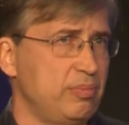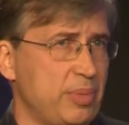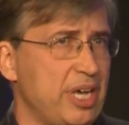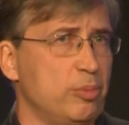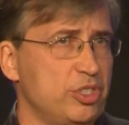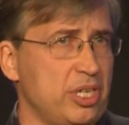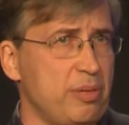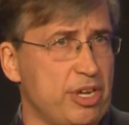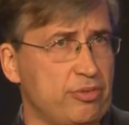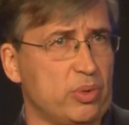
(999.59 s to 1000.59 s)
by almost any
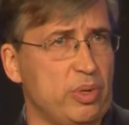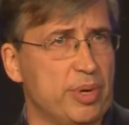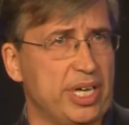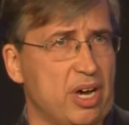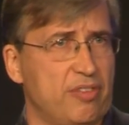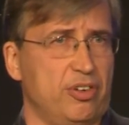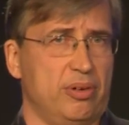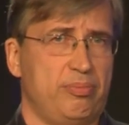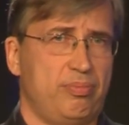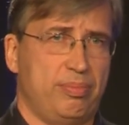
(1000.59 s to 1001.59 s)
metric we might offer.